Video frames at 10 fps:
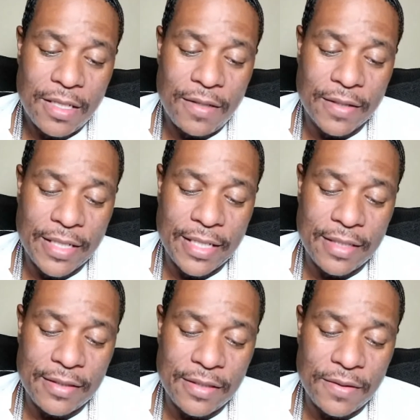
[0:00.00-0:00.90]
Okay,
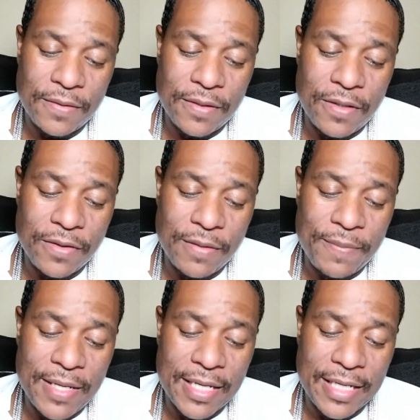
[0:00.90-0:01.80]
so on the
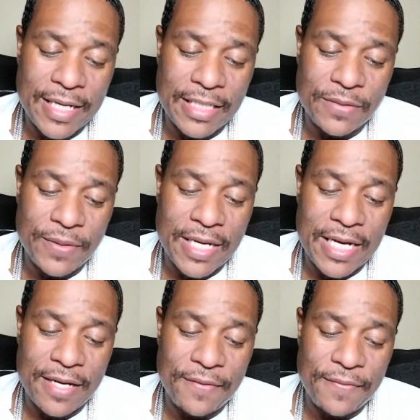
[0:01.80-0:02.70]
podcast we
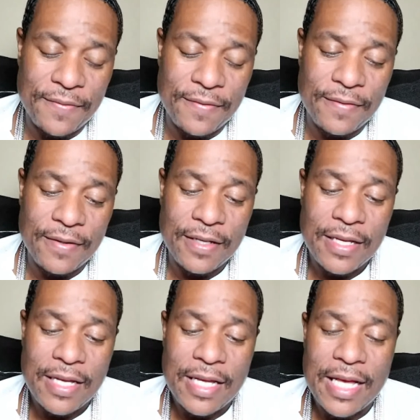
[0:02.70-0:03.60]
have
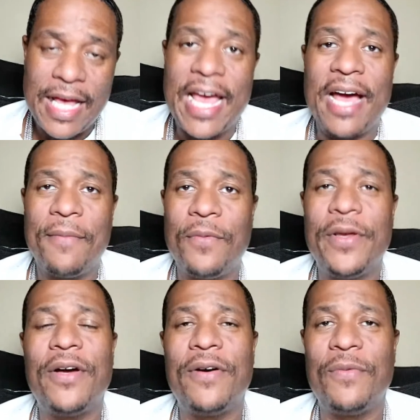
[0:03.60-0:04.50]
app. We
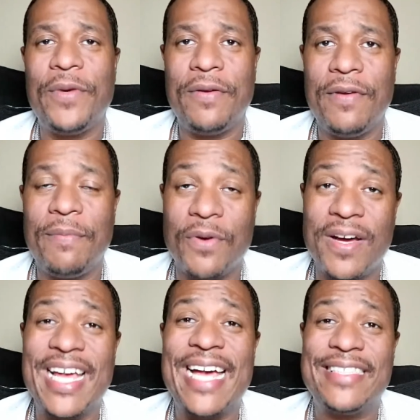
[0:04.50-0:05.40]

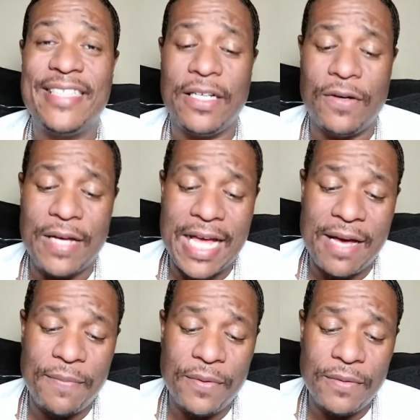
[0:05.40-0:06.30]
broadcasting on
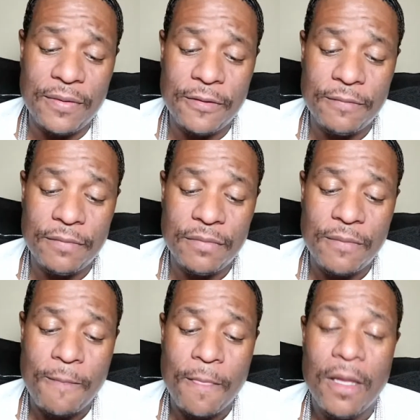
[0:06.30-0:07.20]
Apple,
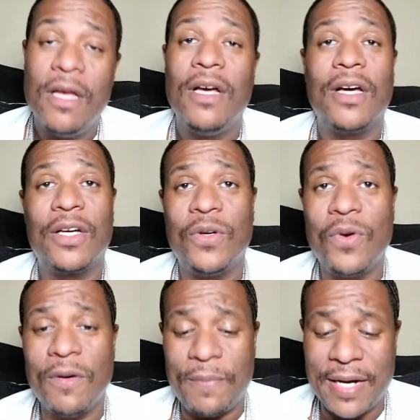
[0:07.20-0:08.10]

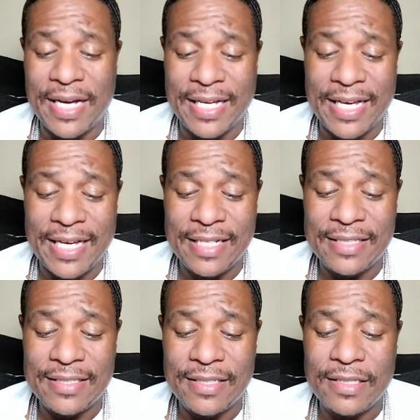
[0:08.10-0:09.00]
Google
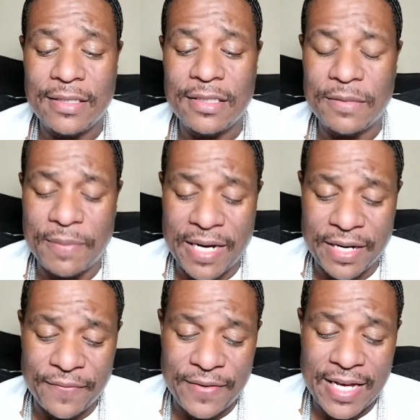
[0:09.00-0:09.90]
Podcasts,
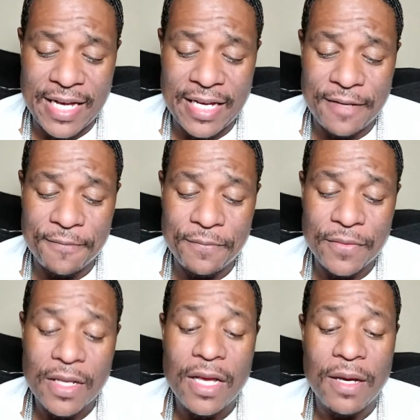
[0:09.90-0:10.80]
Spotify,
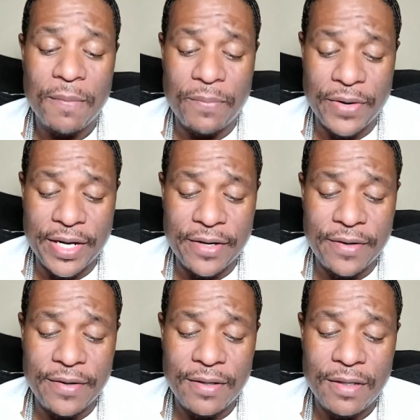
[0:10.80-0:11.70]

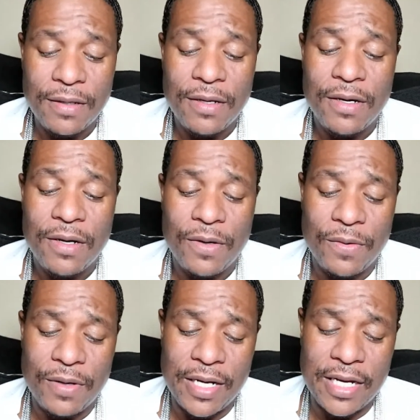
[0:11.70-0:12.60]
Breaker,
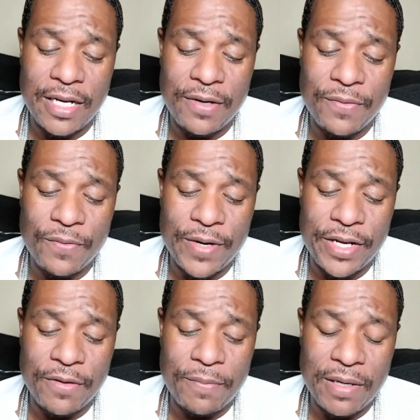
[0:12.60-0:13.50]
and
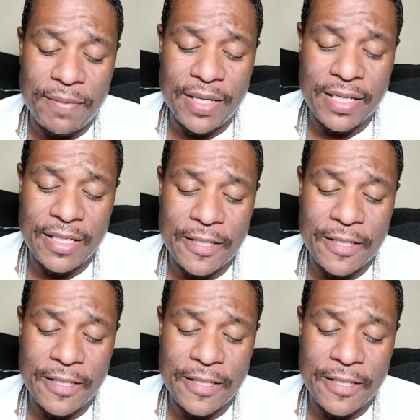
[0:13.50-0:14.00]
Radio Public.